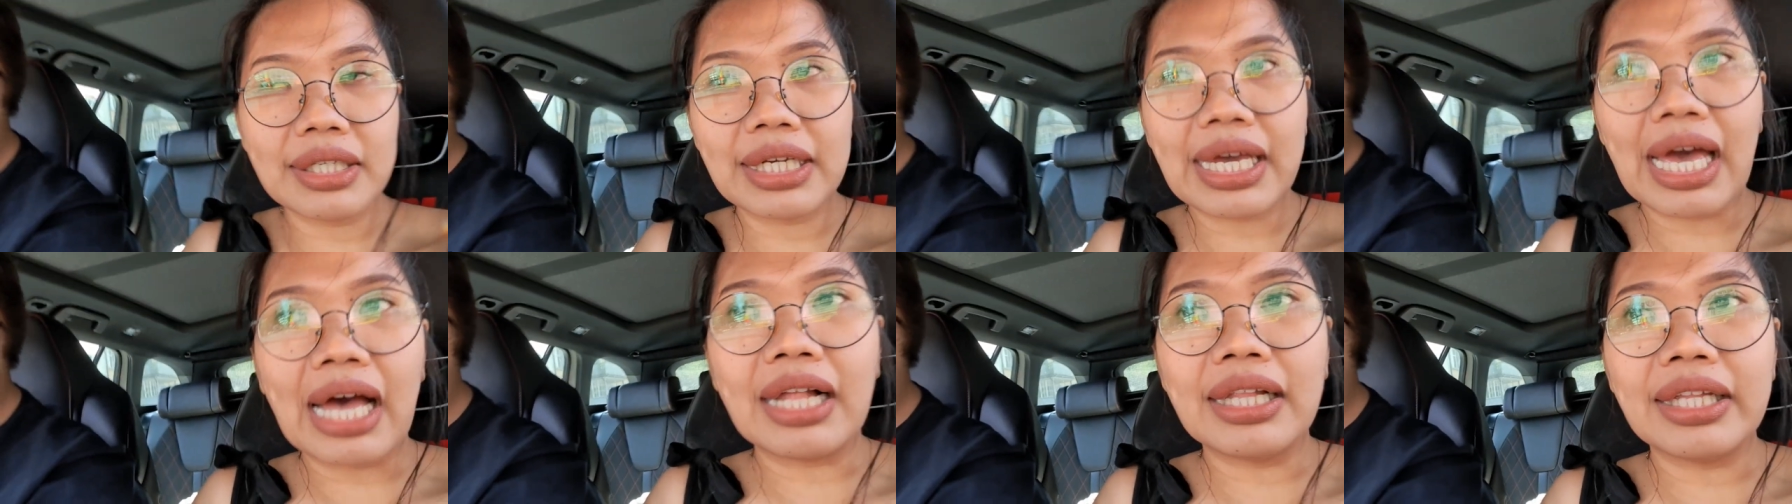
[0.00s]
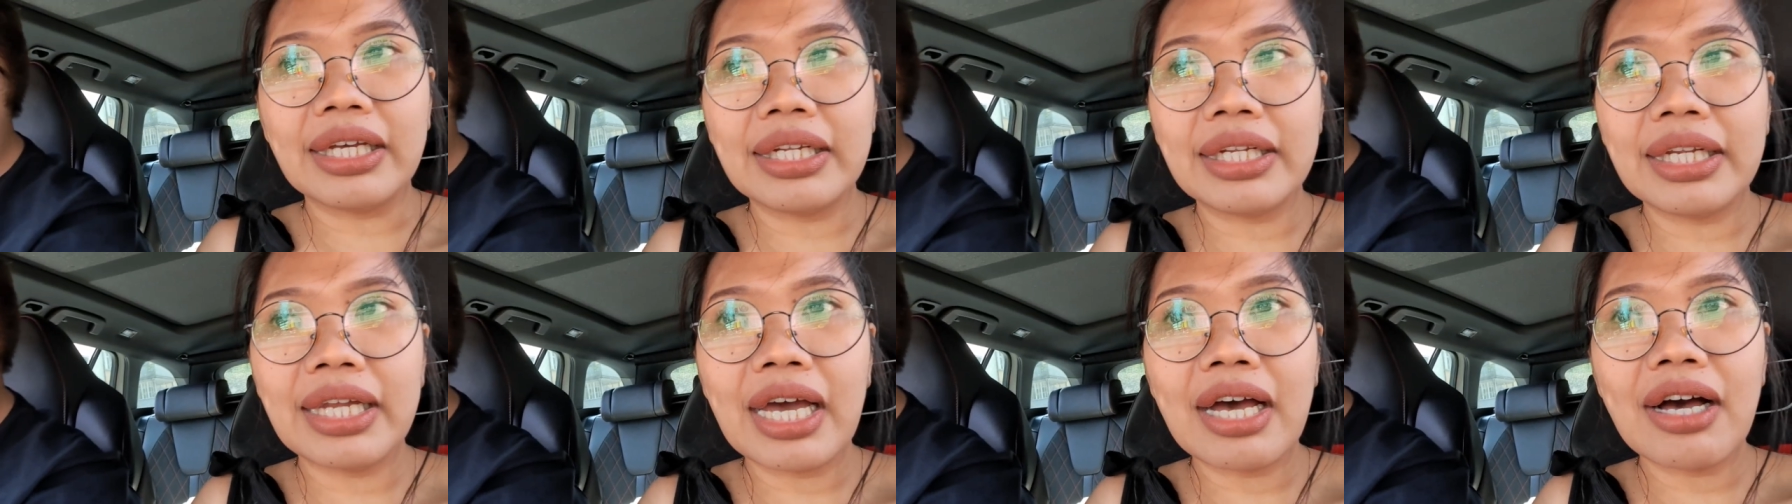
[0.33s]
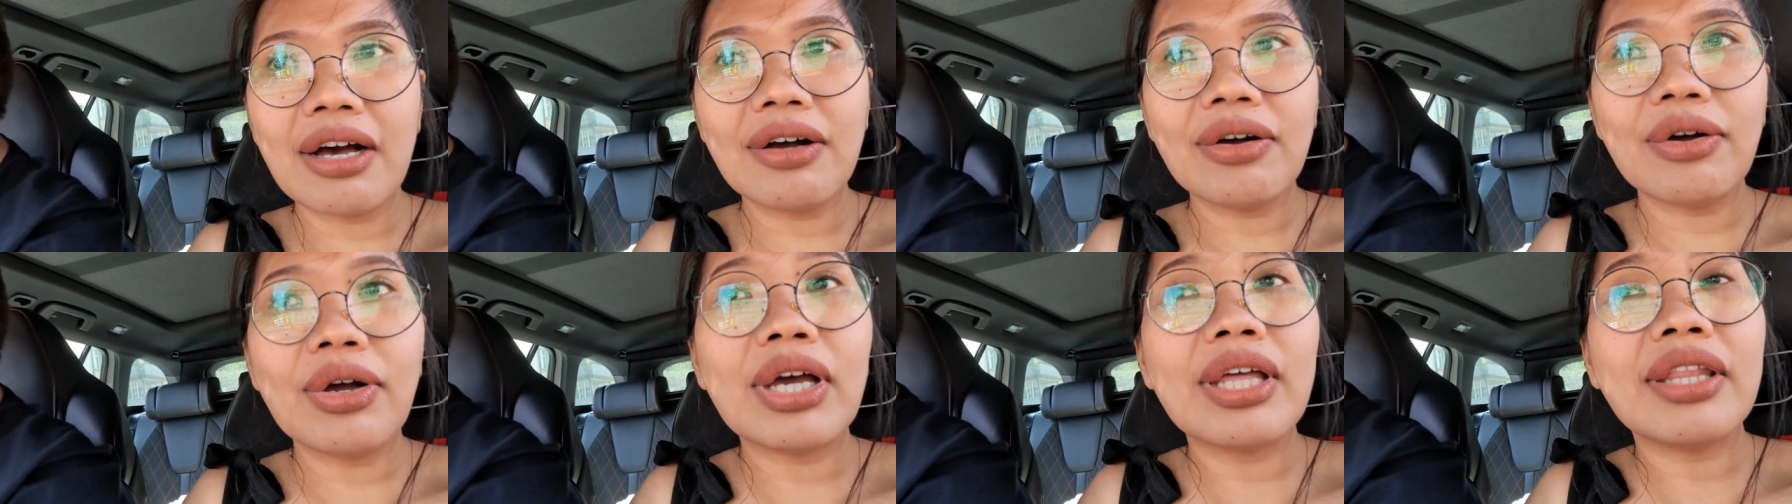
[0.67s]
Gallen
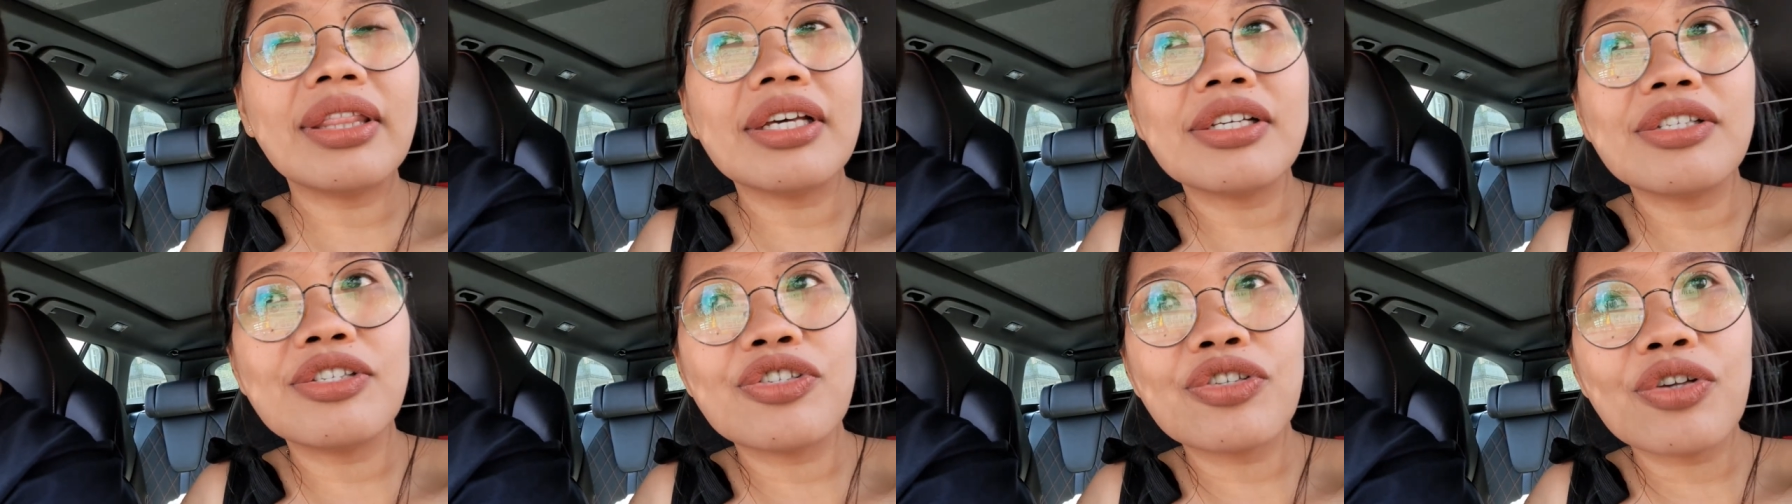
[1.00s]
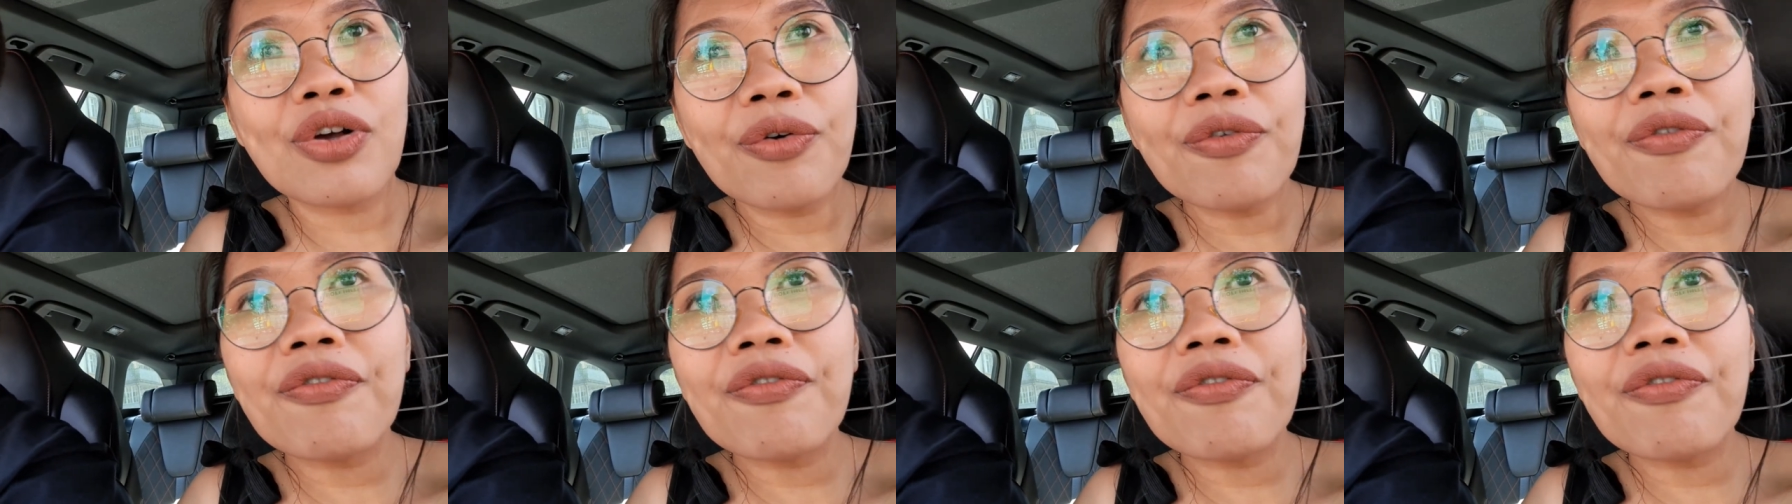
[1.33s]
now and then so